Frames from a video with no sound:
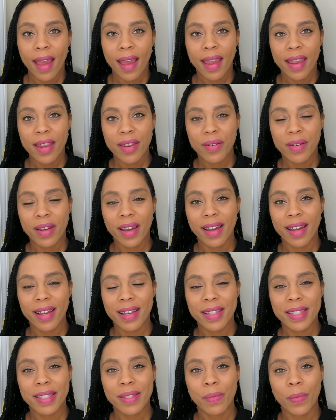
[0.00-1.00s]
Hey you
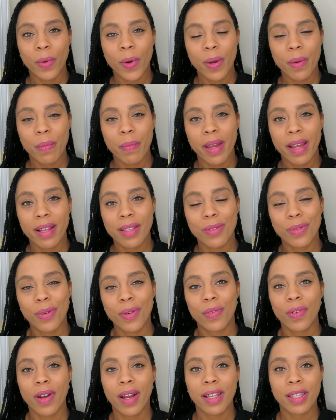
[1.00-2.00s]
guys, welcome back to
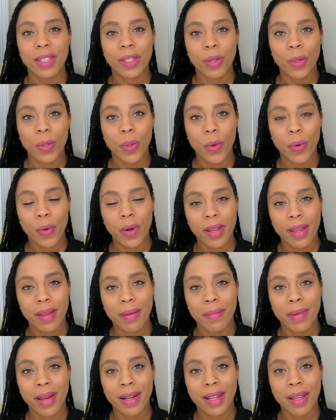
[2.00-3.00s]
Arise in Glory.
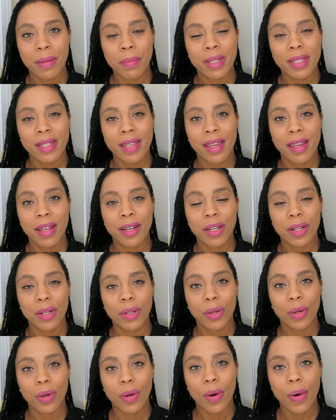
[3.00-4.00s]
My name is Kandi
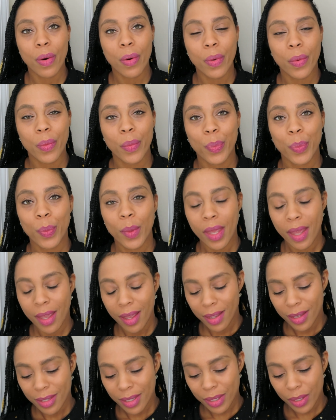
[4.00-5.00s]
Nicole.
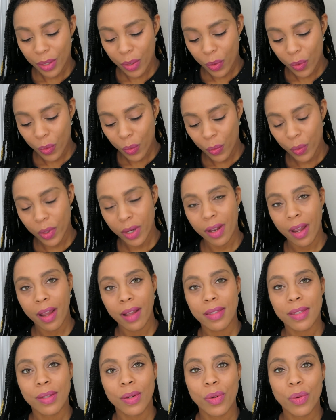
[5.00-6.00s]
So what
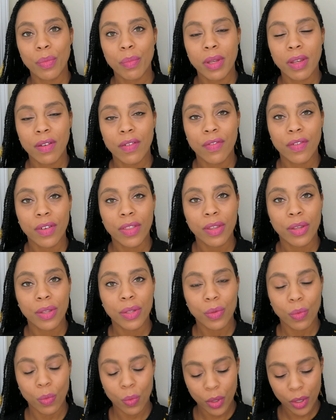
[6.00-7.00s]
God told me for
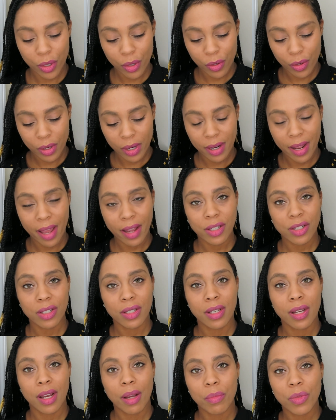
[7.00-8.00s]
this word, it
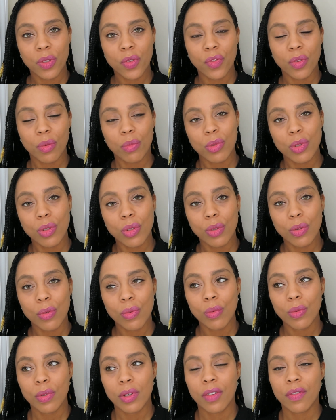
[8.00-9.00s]
actually comes from
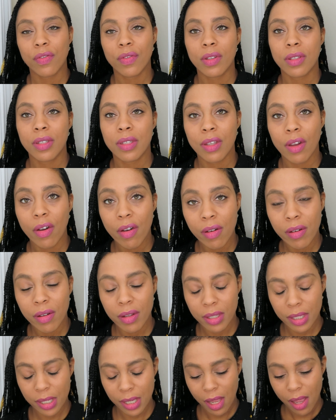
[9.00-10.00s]
two different
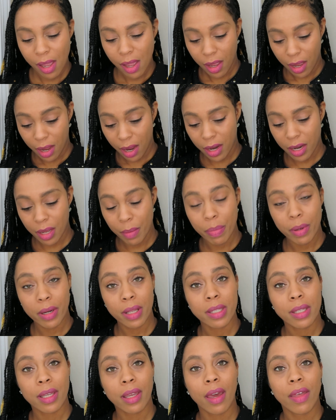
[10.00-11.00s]
songs and he put
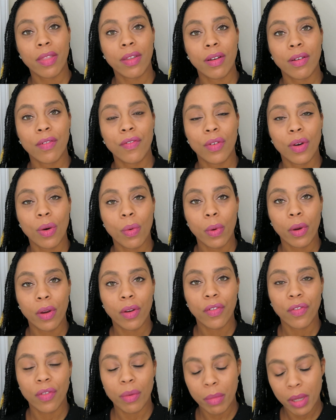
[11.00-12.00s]
it together for a
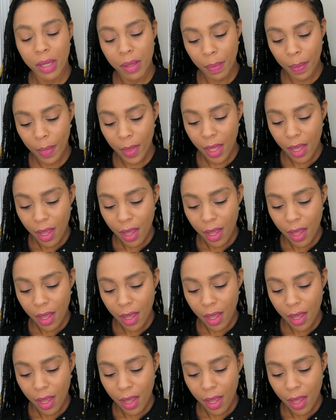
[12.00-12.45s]
word for me.